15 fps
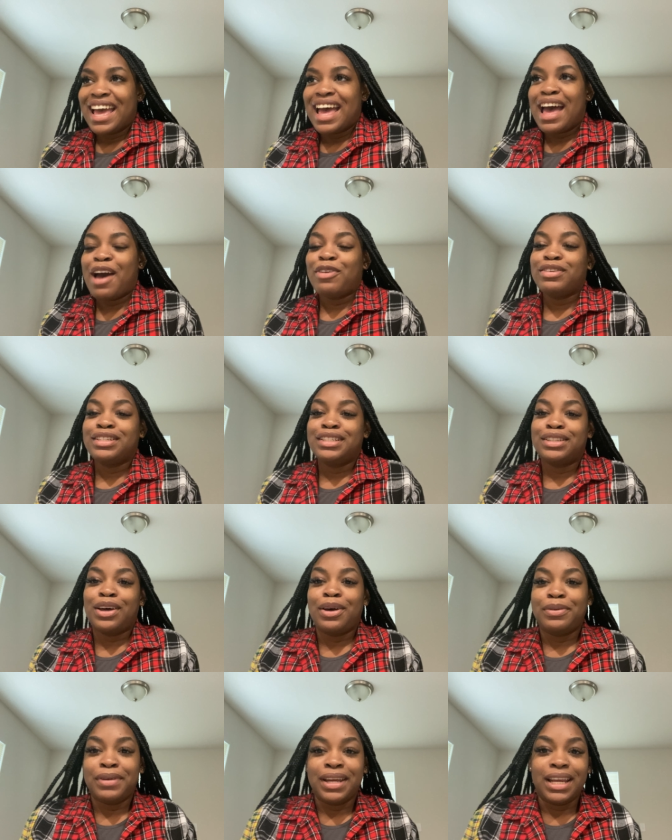I was so
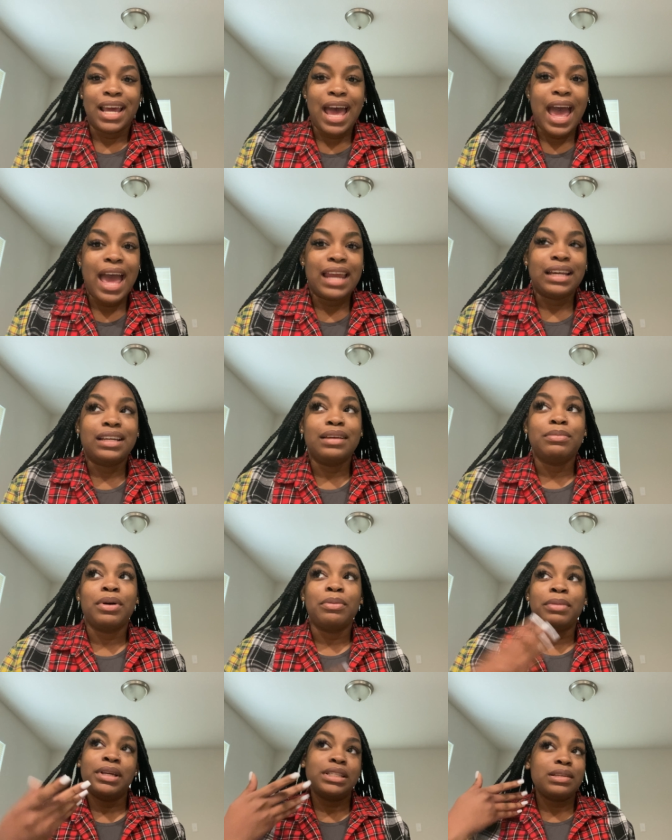ready. I had a good
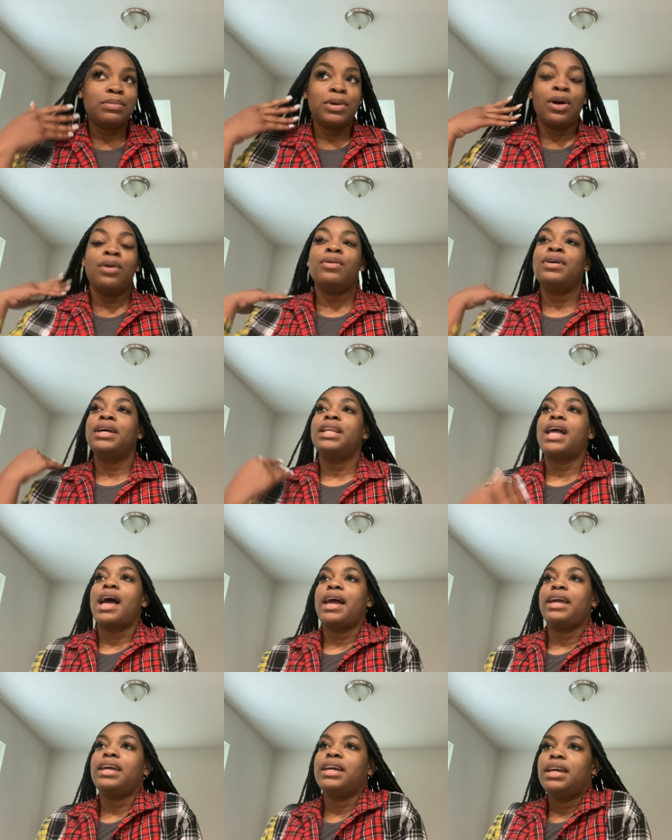momentum going.
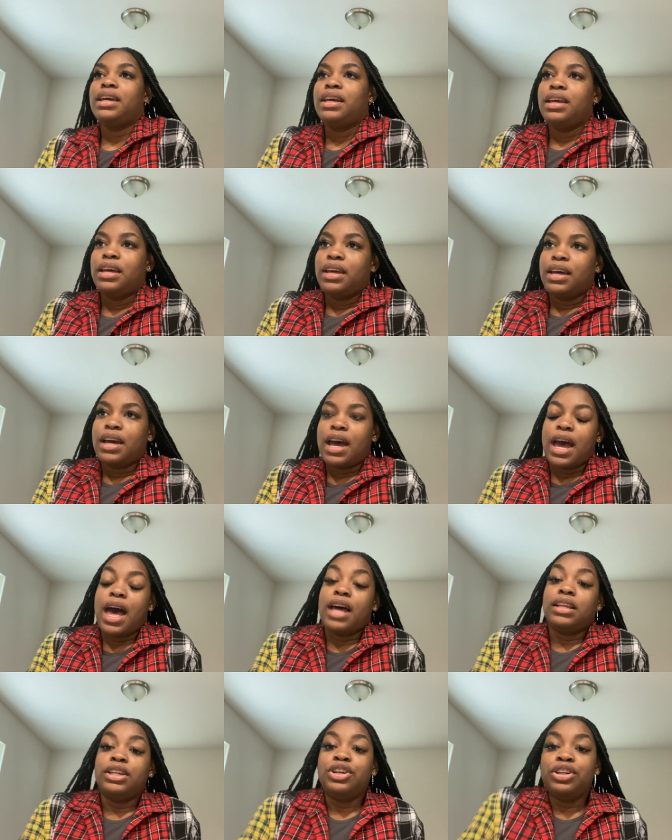Like
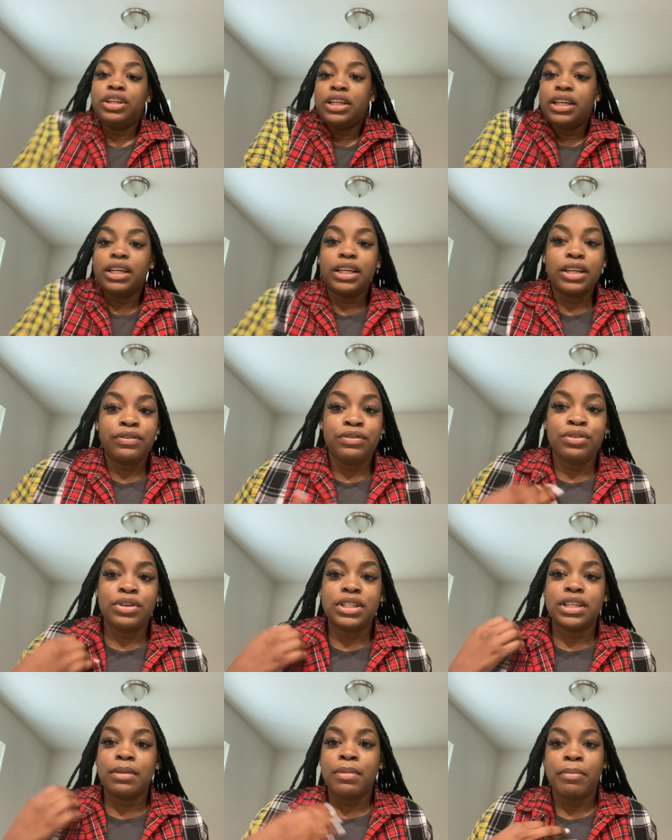I literally, if you
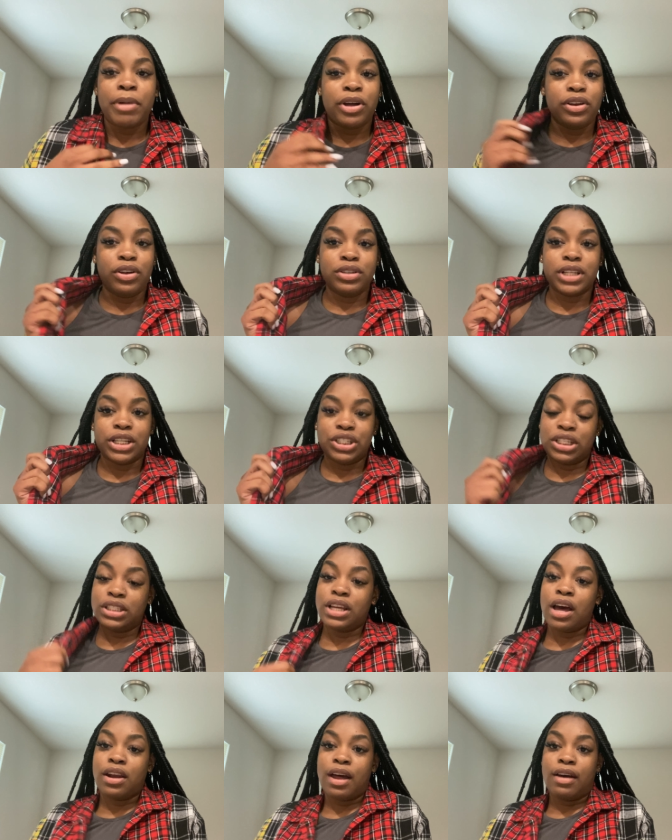could tell by my clothes, I just
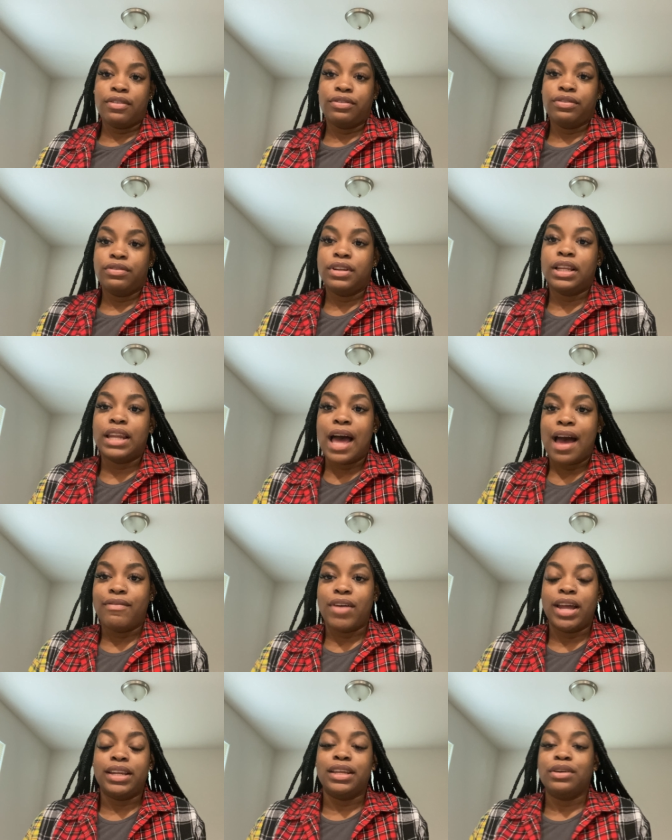got off the live
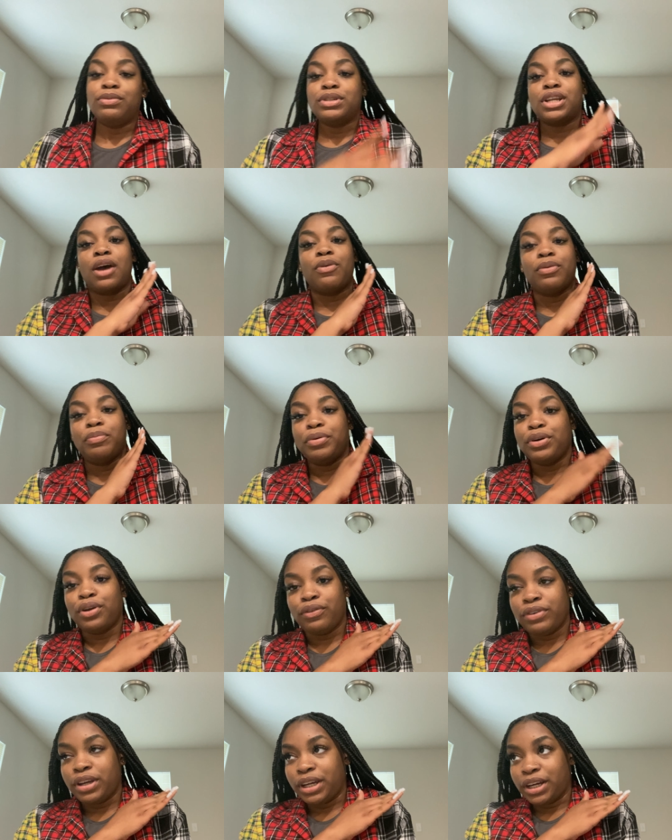I did, which I will put
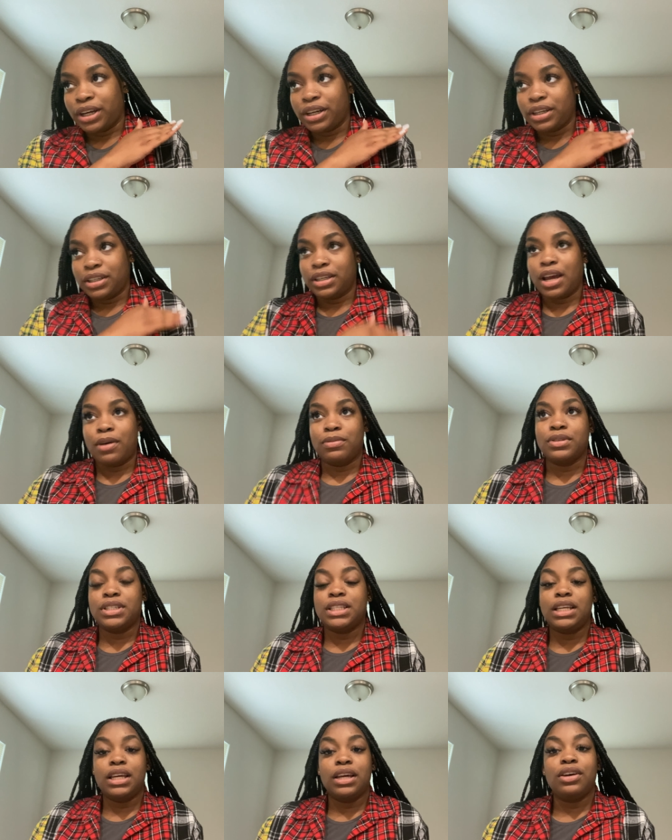over here. Y'all will
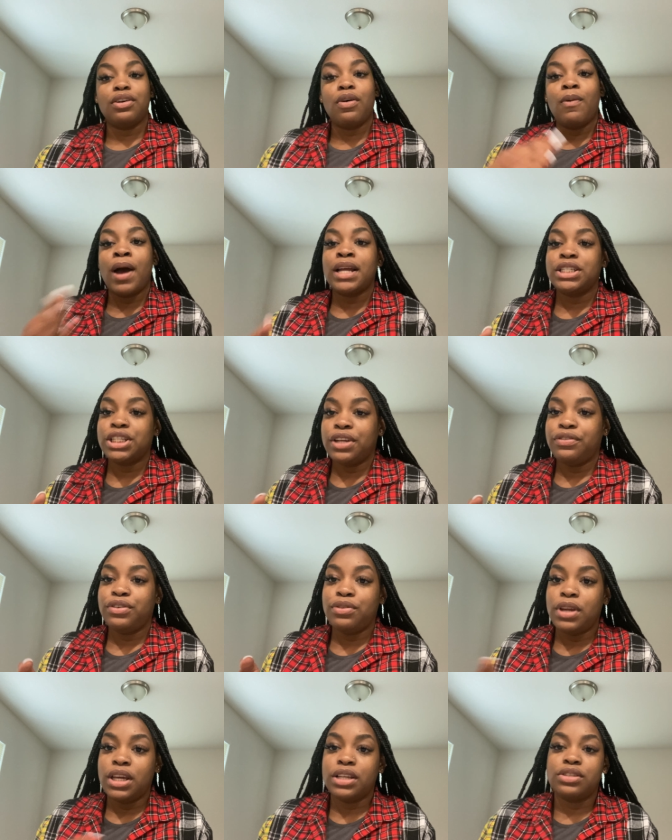see it. Go watch it if you
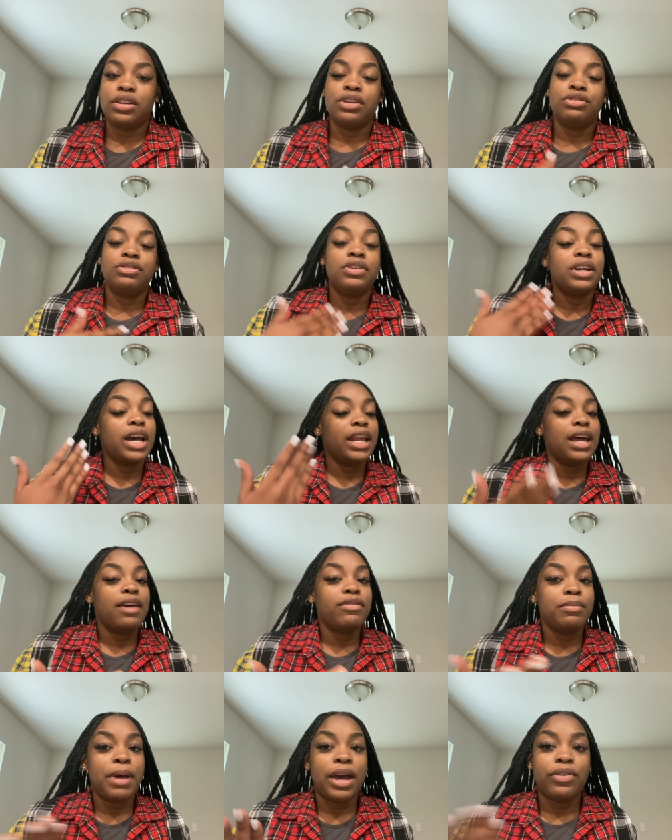didn't, so that you can kind of have
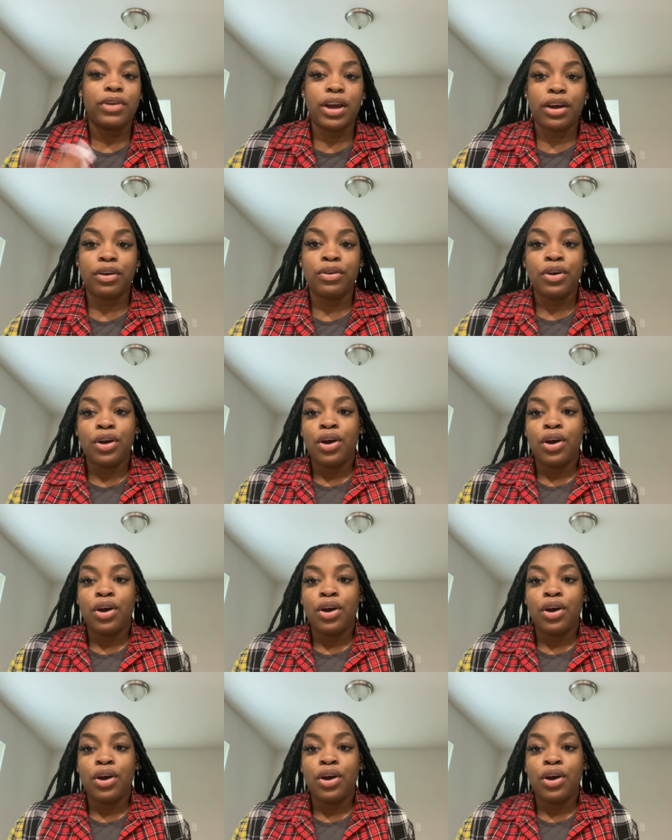a background